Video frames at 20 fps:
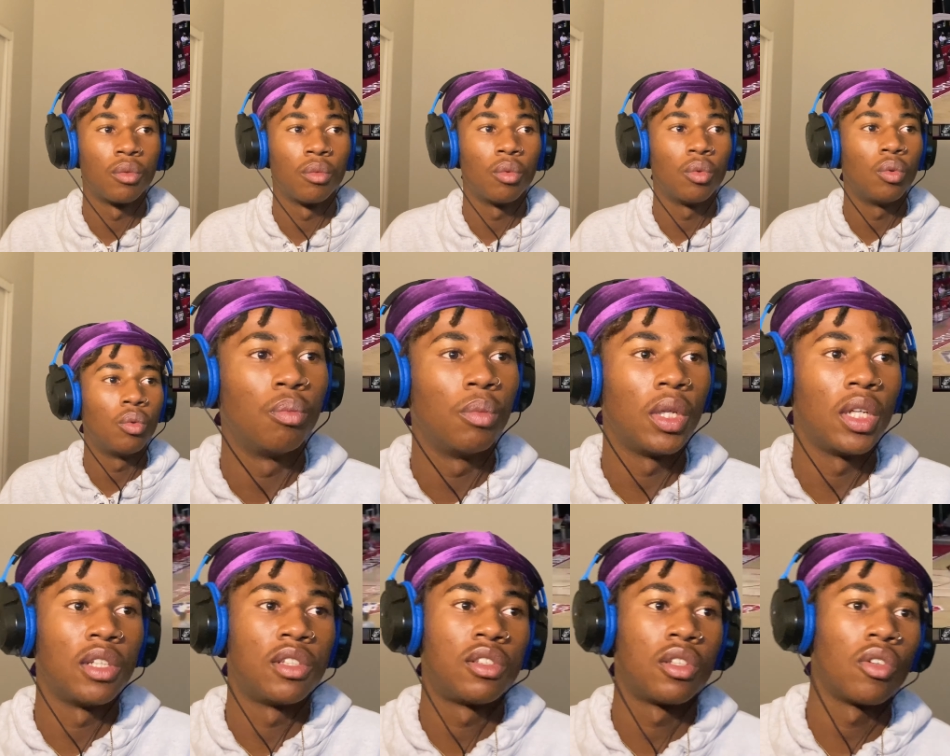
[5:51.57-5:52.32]
Ooh,
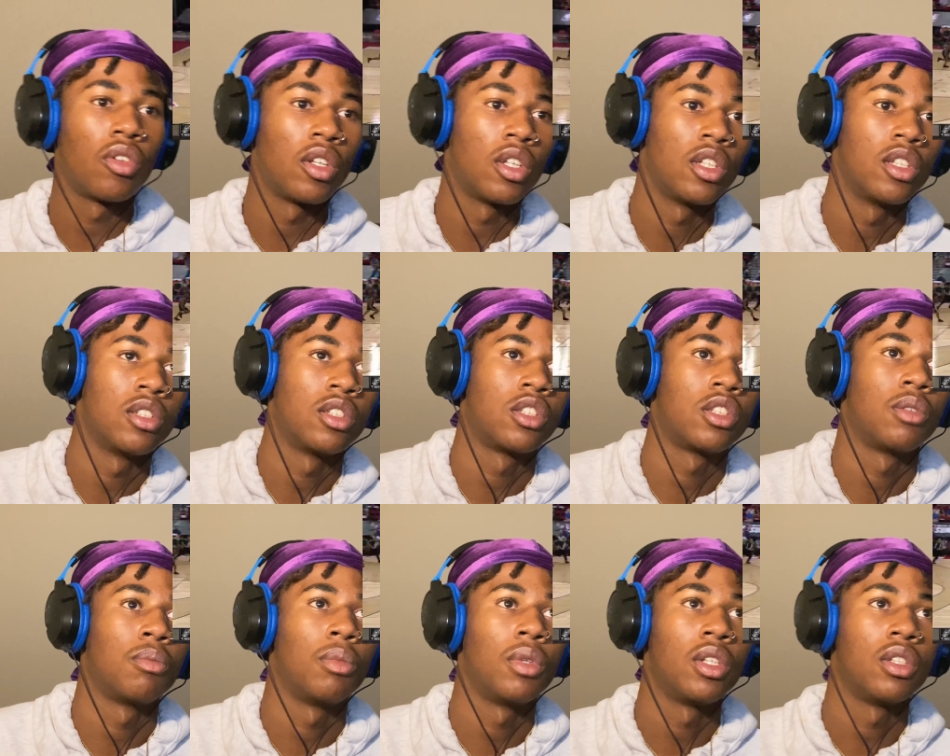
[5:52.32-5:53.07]
Minnesota,
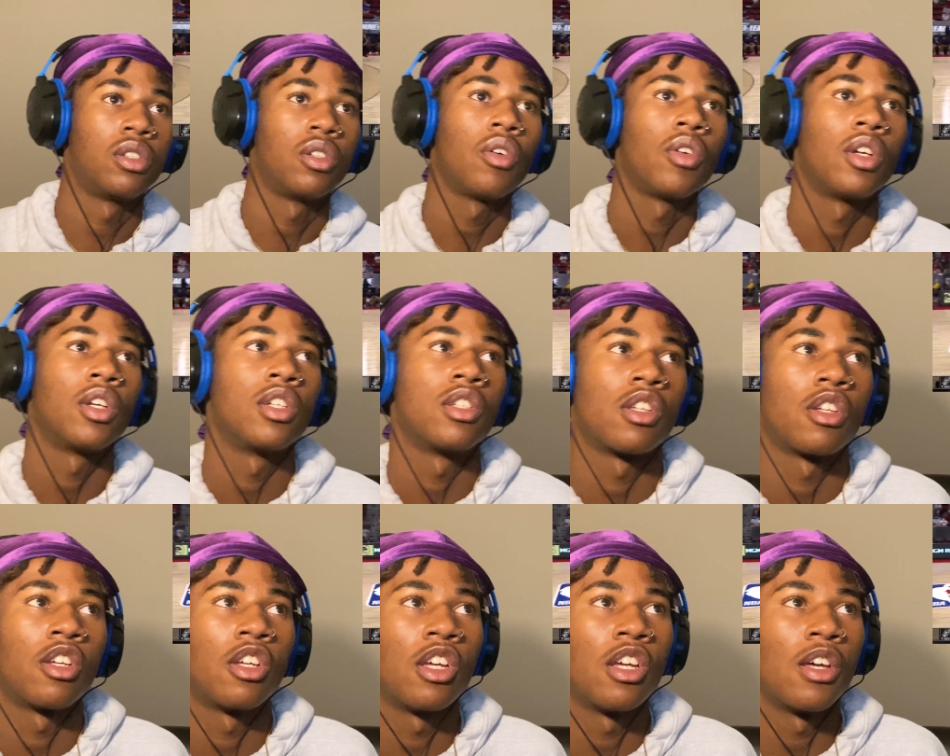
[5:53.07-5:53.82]
Minnesota is, yeah,
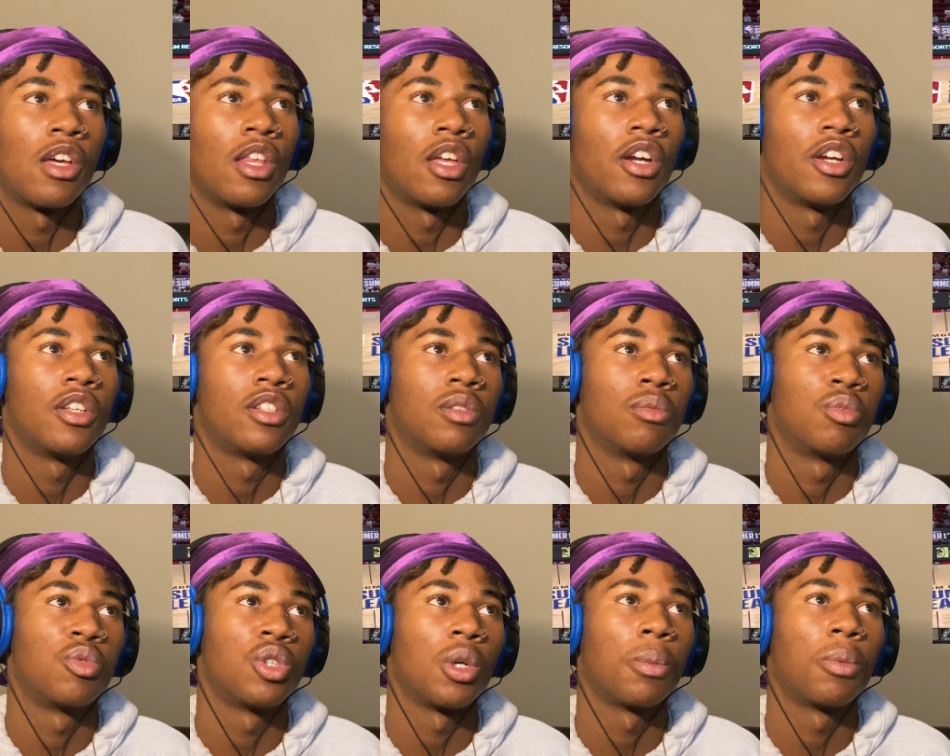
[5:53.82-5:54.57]
uh, they're in some
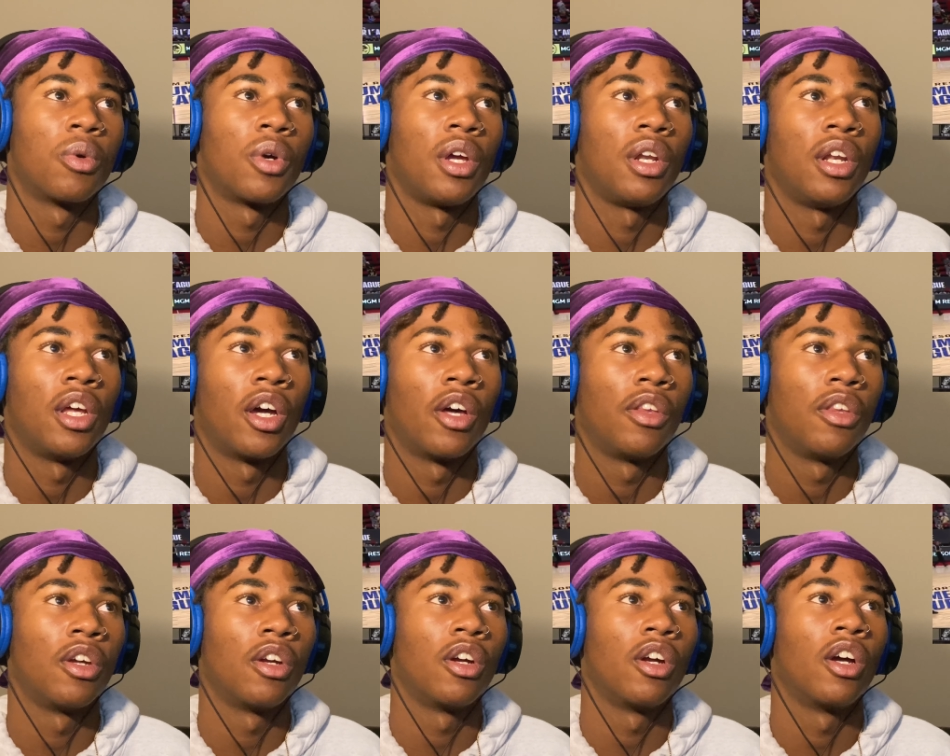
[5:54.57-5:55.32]
trouble right now. Uh,
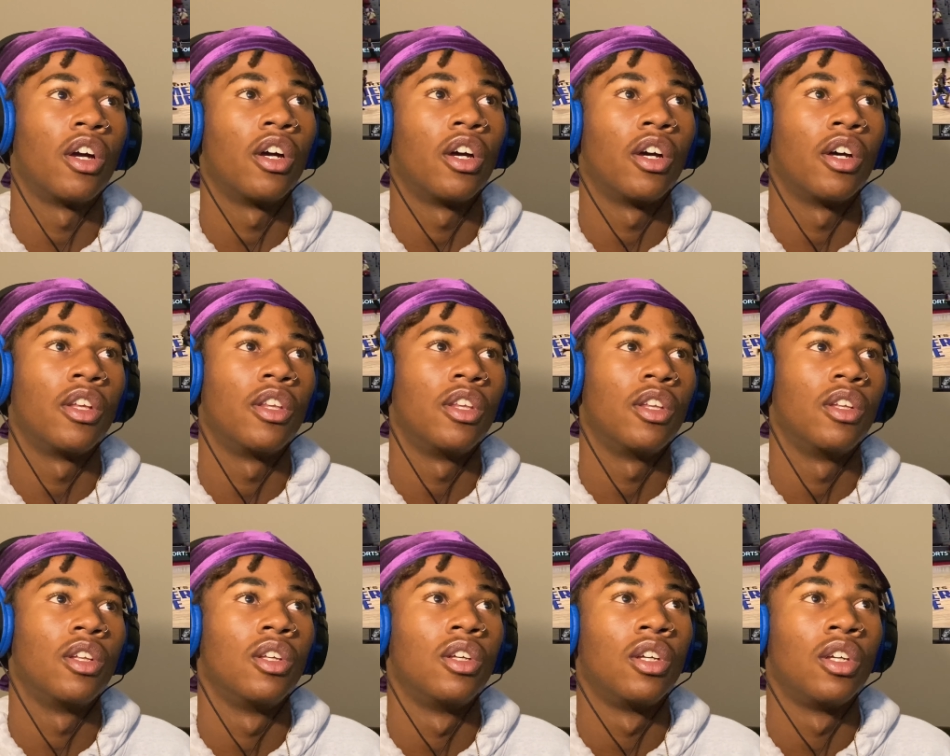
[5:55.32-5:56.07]
they're, uh,
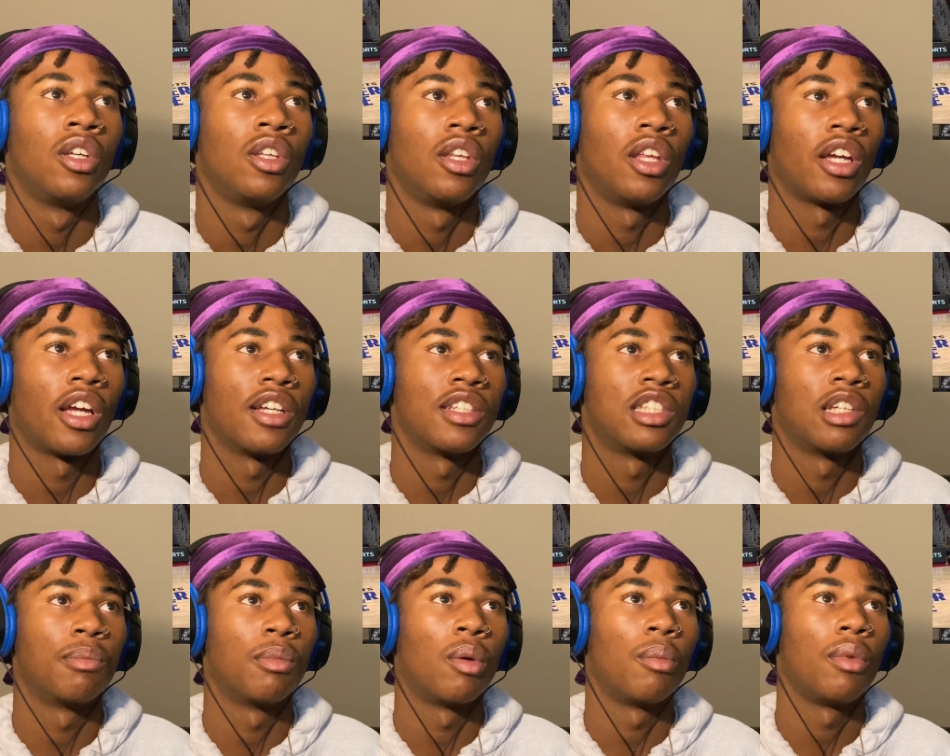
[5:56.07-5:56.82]
they got
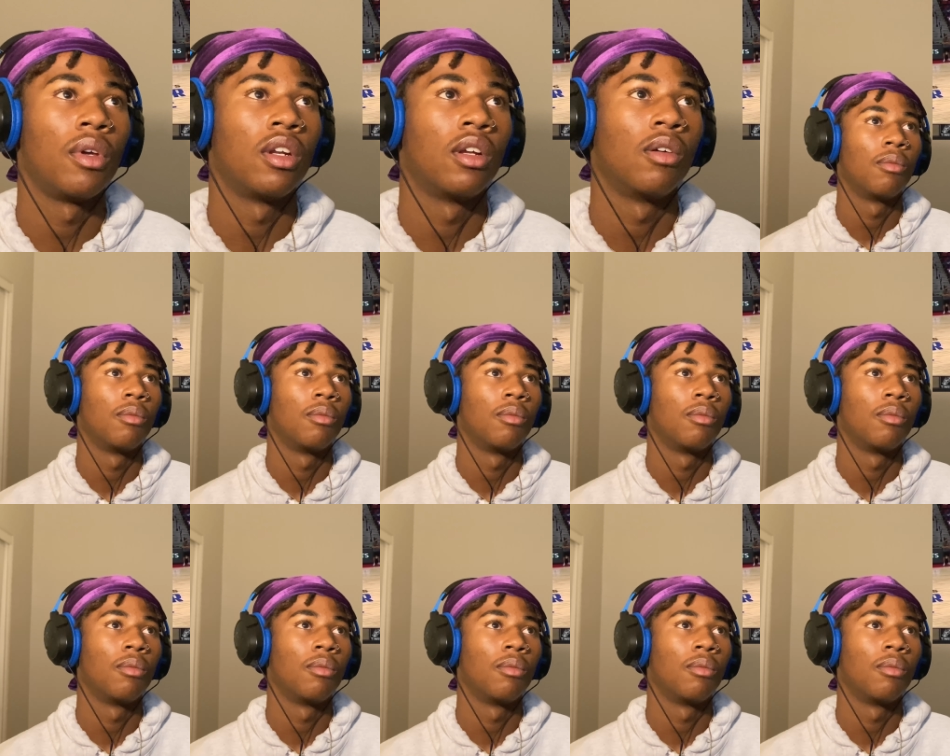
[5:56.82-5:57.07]
some momentum.